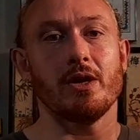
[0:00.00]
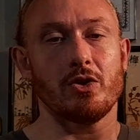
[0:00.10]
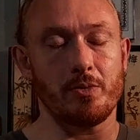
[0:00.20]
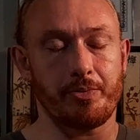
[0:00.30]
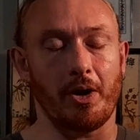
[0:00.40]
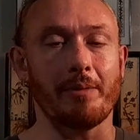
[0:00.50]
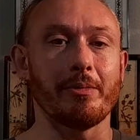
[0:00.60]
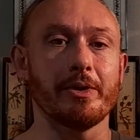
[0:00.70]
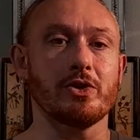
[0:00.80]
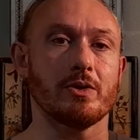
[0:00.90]
You
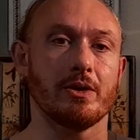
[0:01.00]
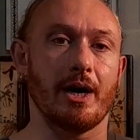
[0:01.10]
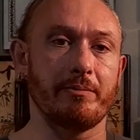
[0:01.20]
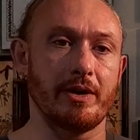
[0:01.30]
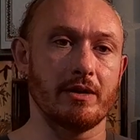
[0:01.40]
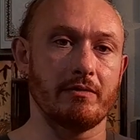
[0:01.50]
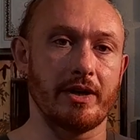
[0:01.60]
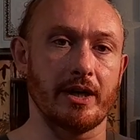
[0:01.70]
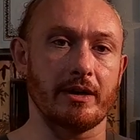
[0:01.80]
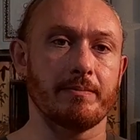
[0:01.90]
probably should not be
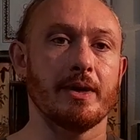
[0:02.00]
intervening.